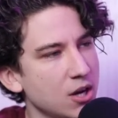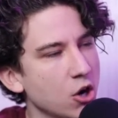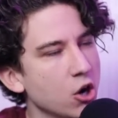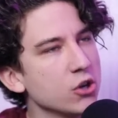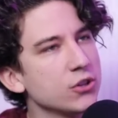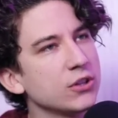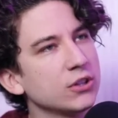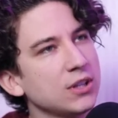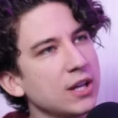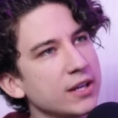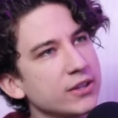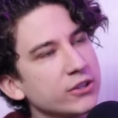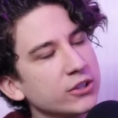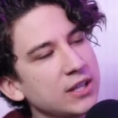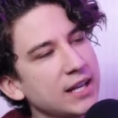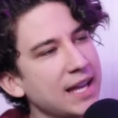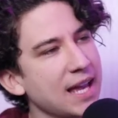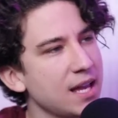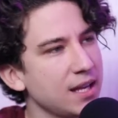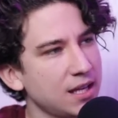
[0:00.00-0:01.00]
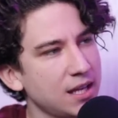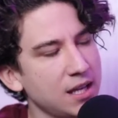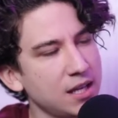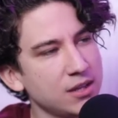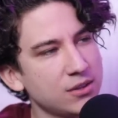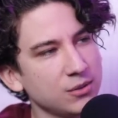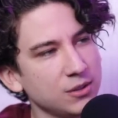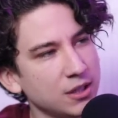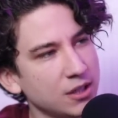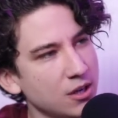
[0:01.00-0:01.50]
or they're like, hey
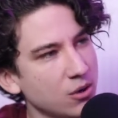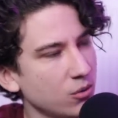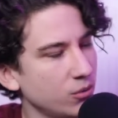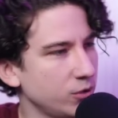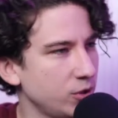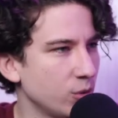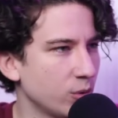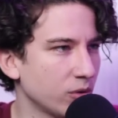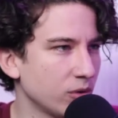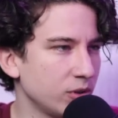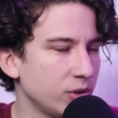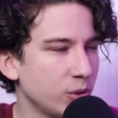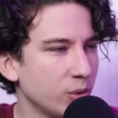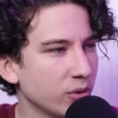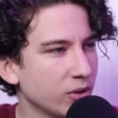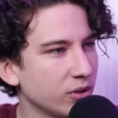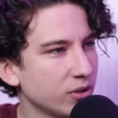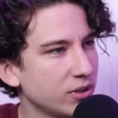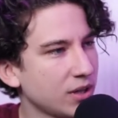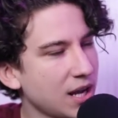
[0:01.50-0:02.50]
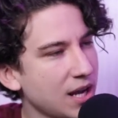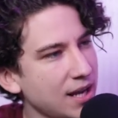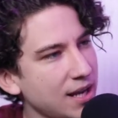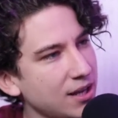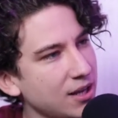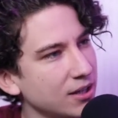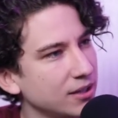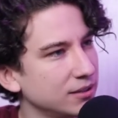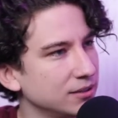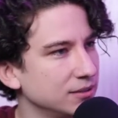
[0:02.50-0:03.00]
Keith, you know, you were the guy
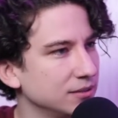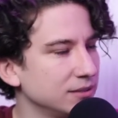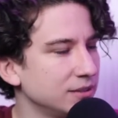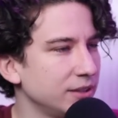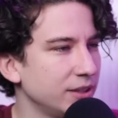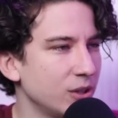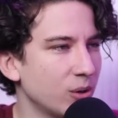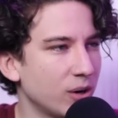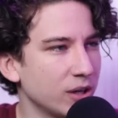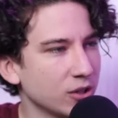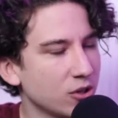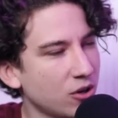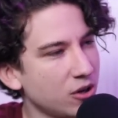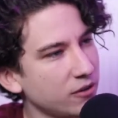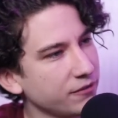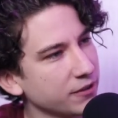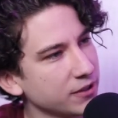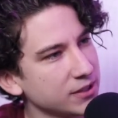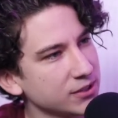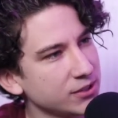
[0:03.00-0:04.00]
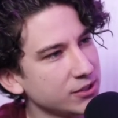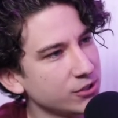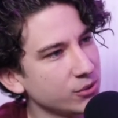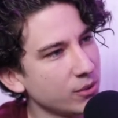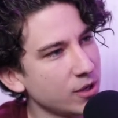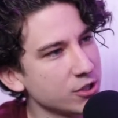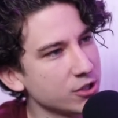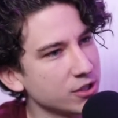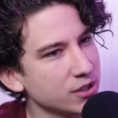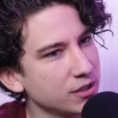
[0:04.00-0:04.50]
on call for this
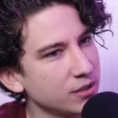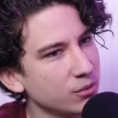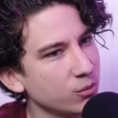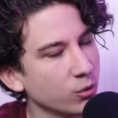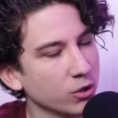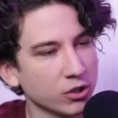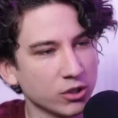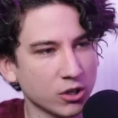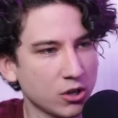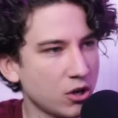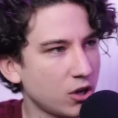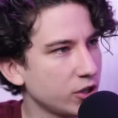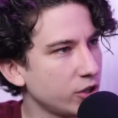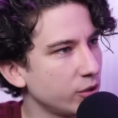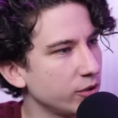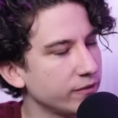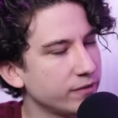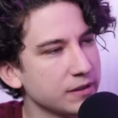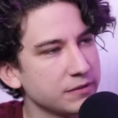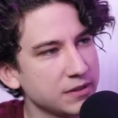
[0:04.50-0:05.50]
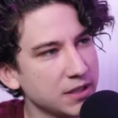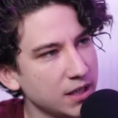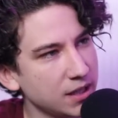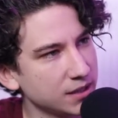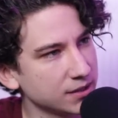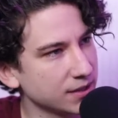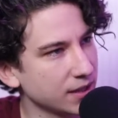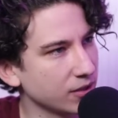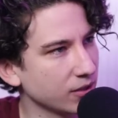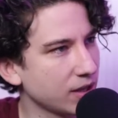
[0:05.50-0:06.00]
situation. We're gonna call you in 15.
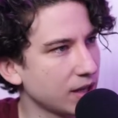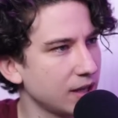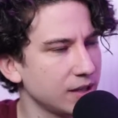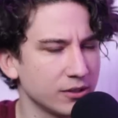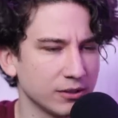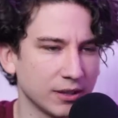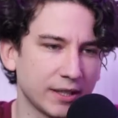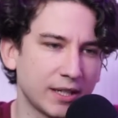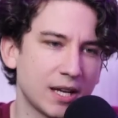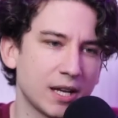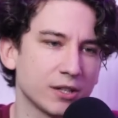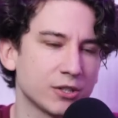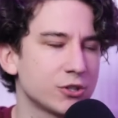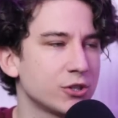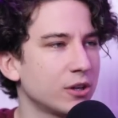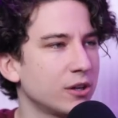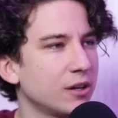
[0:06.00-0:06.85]
Is that okay? You're like, yeah, sure.